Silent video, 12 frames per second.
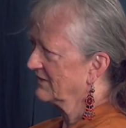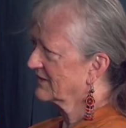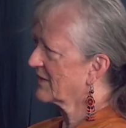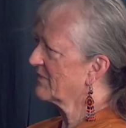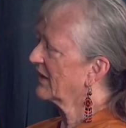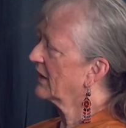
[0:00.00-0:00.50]
Oh
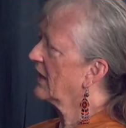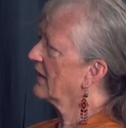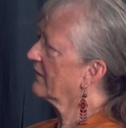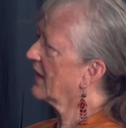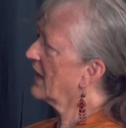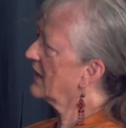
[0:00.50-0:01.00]
yeah. Like
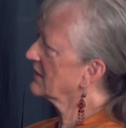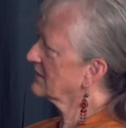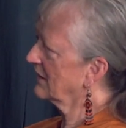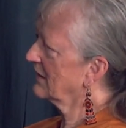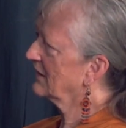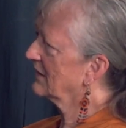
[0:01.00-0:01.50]
yeah. Yeah. That.
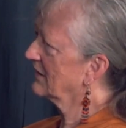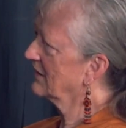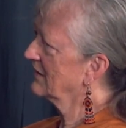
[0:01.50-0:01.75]
Right. Yeah.